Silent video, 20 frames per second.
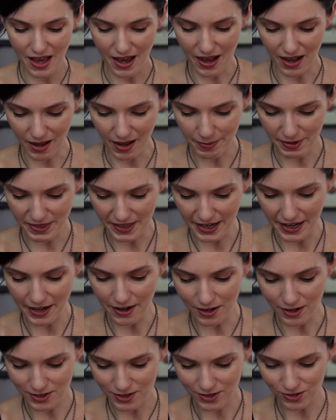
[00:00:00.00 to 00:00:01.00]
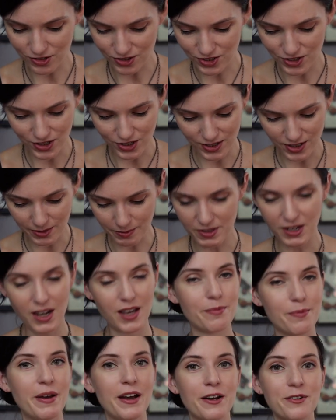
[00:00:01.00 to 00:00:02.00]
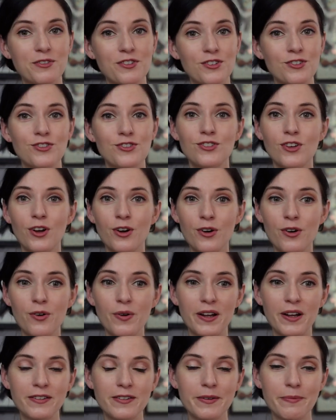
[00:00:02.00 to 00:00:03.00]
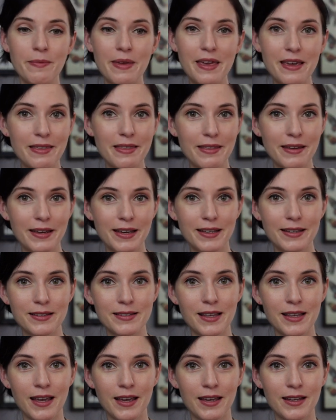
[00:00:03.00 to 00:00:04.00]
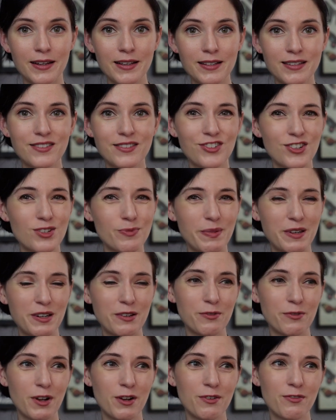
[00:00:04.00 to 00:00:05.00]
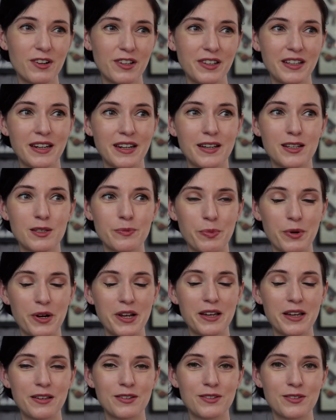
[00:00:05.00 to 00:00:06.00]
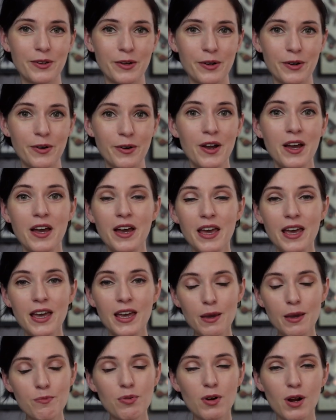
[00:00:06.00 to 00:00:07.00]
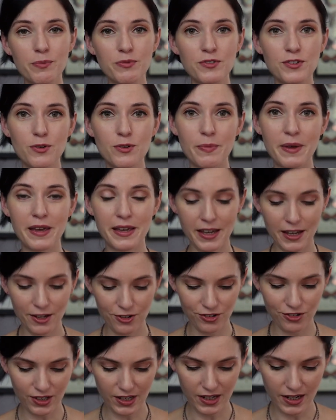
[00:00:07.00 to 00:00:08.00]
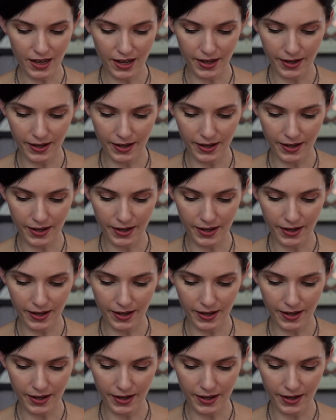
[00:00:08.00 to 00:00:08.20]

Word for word: But then I also just took some time out to sew and to make things, and it's just been a really nice break. So impromptu vacation.